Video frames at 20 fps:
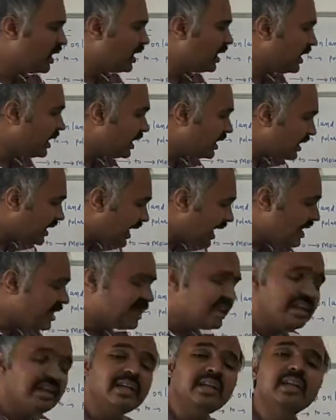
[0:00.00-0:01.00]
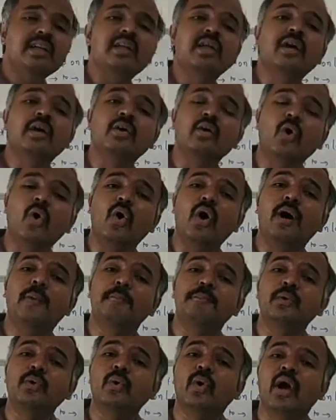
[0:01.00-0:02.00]
it can go
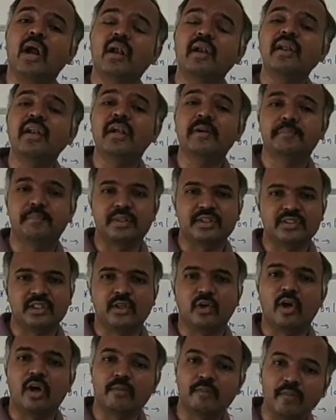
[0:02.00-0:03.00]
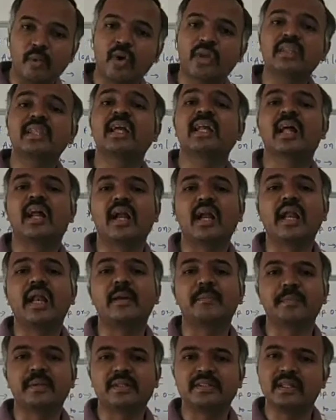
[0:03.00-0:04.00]
up to 100% or more than
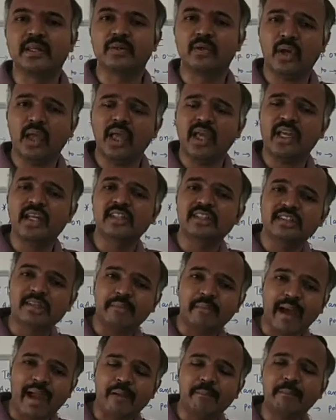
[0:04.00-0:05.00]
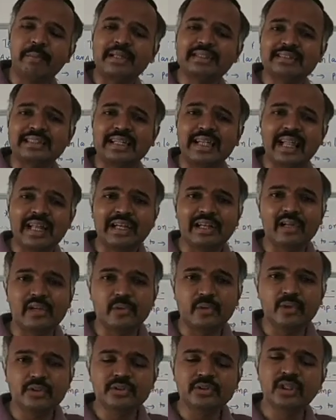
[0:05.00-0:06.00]
100%. Okay, in some hypersaline
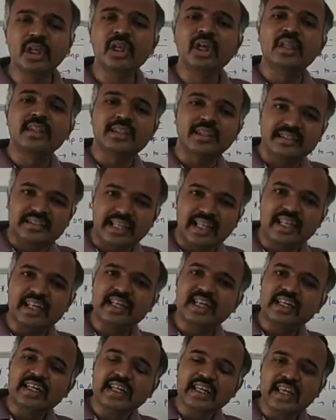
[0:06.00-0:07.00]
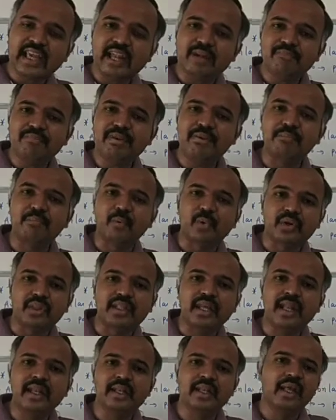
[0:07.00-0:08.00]
lagoons the salinity can be more
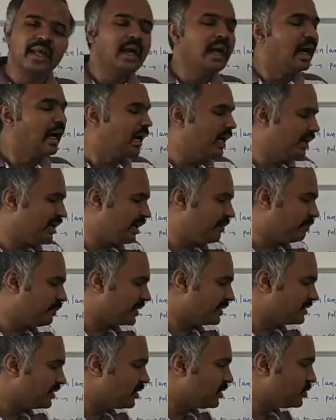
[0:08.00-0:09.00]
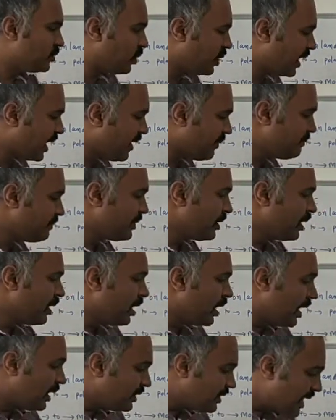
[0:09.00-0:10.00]
than 100%. Okay,
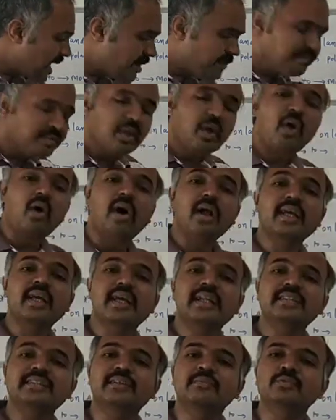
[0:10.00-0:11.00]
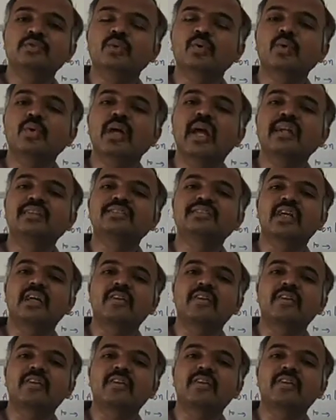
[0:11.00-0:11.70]
and then organisms who can